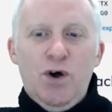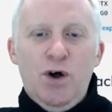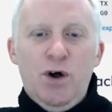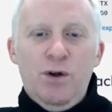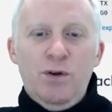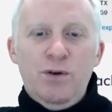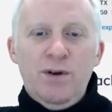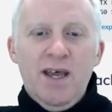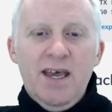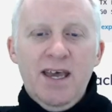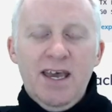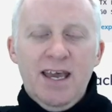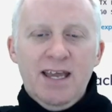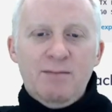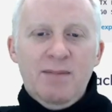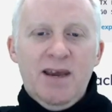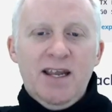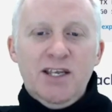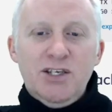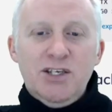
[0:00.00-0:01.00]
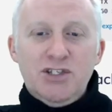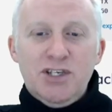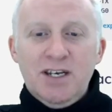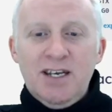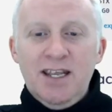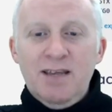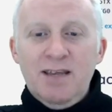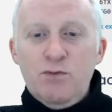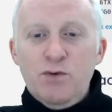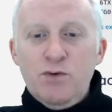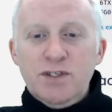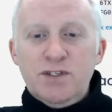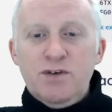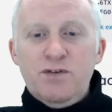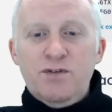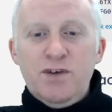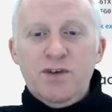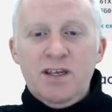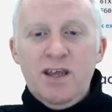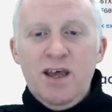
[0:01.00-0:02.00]
all and manage the name
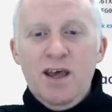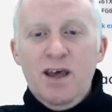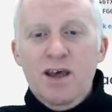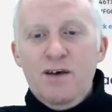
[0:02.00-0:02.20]
reserved